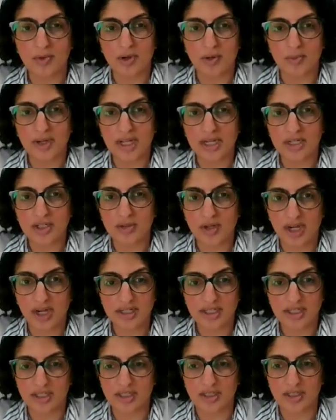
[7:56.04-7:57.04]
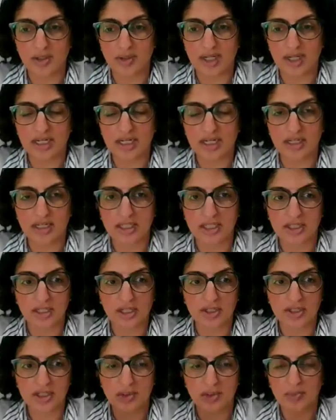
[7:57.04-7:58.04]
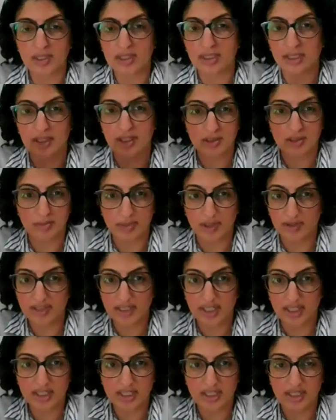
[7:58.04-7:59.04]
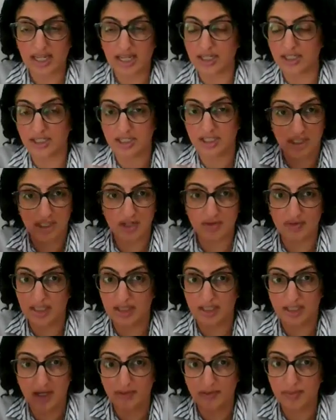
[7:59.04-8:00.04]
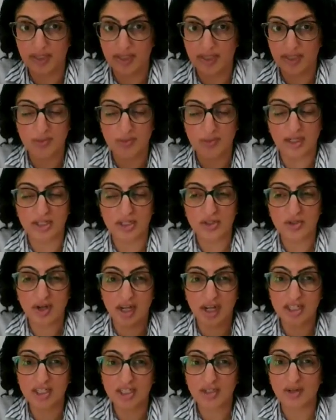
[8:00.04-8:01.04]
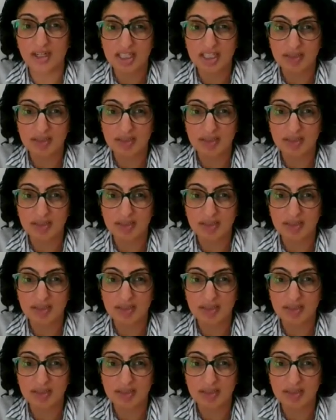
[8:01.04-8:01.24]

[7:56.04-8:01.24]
So what we're trying to do in conjunction with London Borough Sutton and just generally the government as well is try to